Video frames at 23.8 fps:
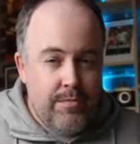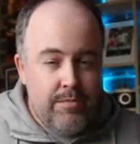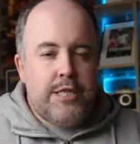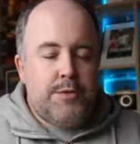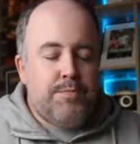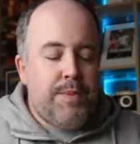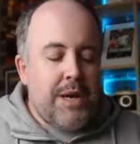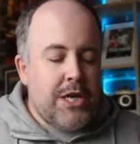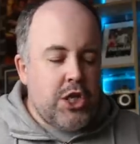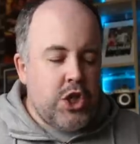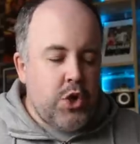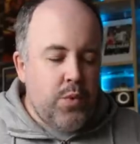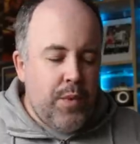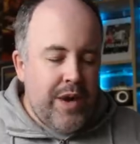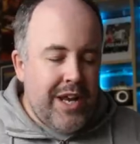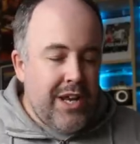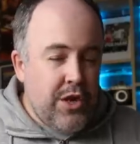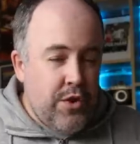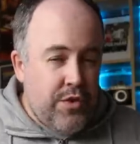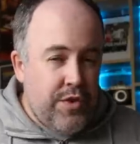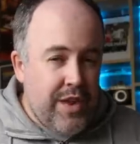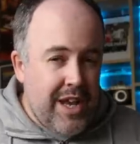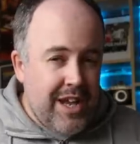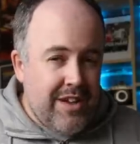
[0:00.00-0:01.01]
Especially when
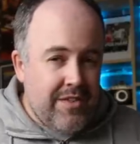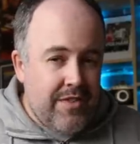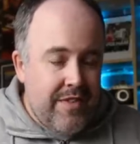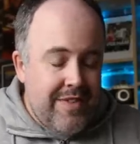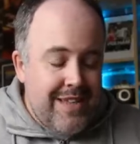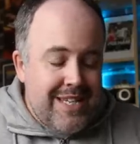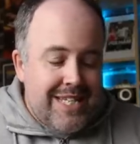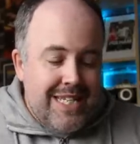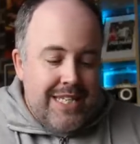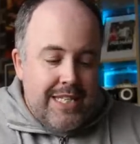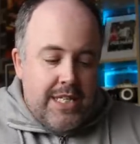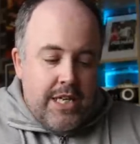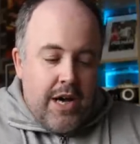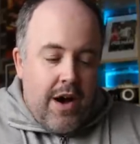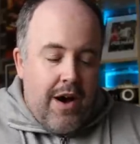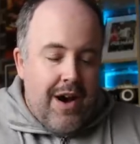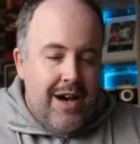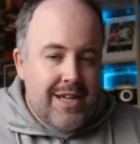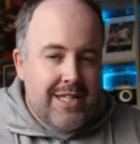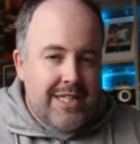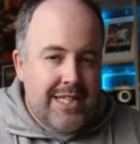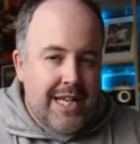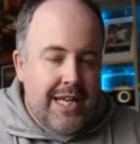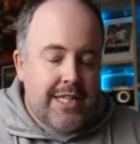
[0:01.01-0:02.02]
you think that this
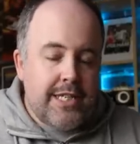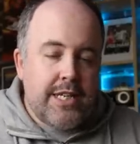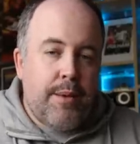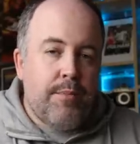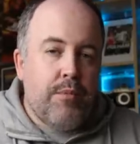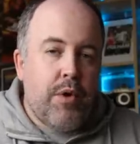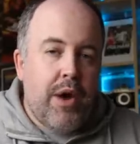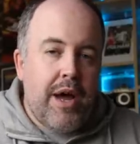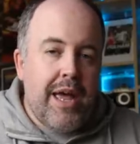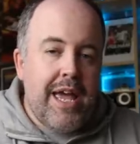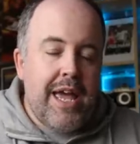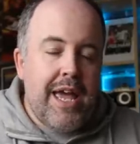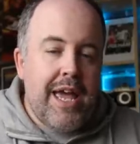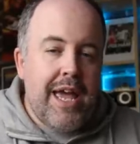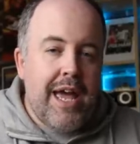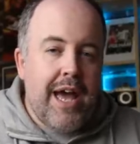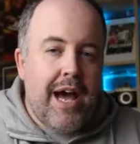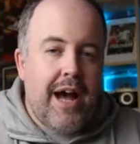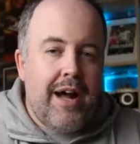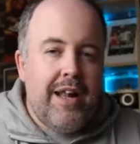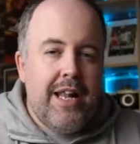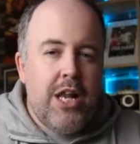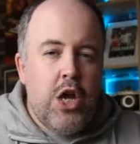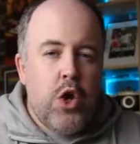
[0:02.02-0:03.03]
entire setup right
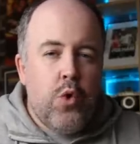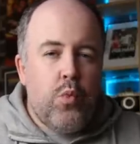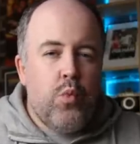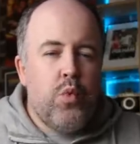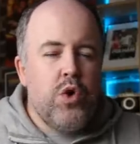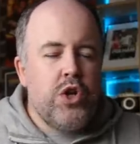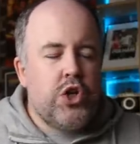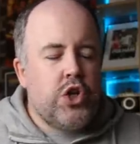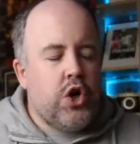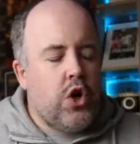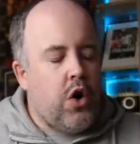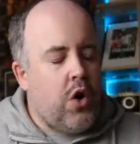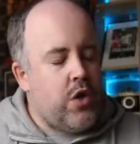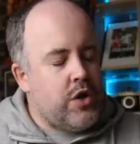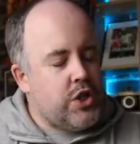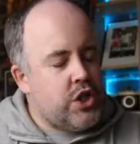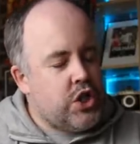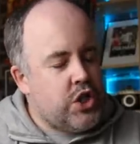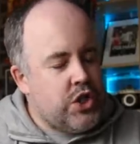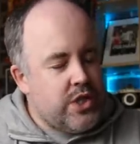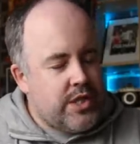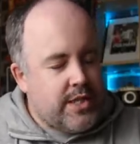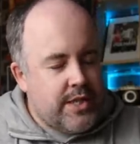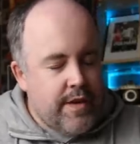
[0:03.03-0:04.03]
here would
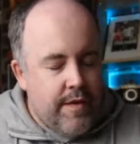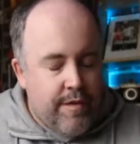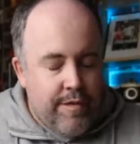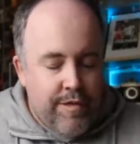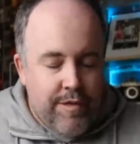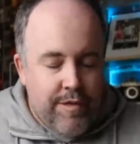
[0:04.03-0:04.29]
cost just a